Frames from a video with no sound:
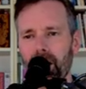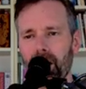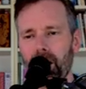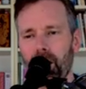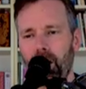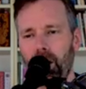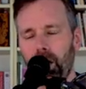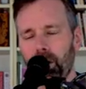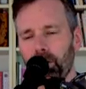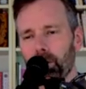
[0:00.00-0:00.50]

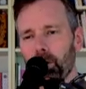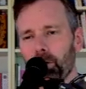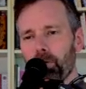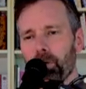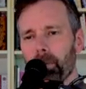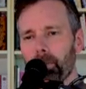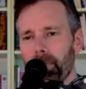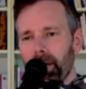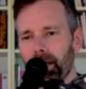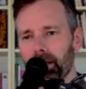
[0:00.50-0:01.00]
Hollow the
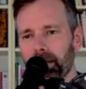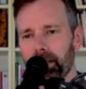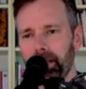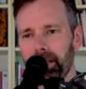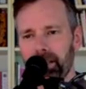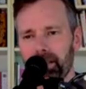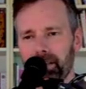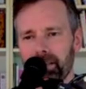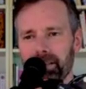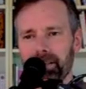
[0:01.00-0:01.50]

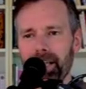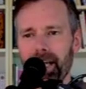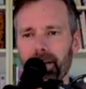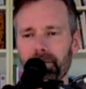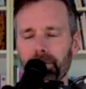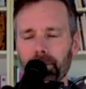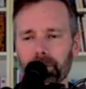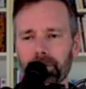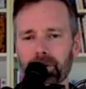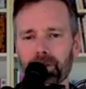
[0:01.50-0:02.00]
belly,
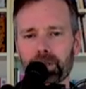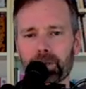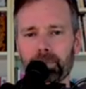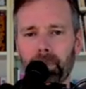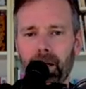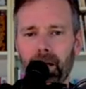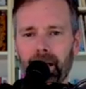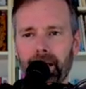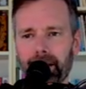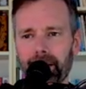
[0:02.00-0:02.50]
navel to
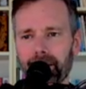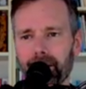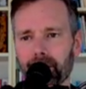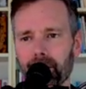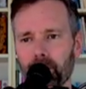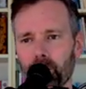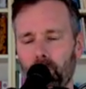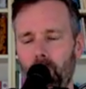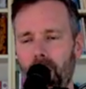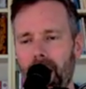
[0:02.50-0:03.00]
spine.
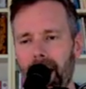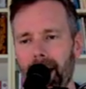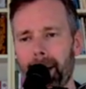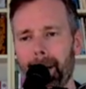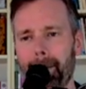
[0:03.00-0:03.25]
Why?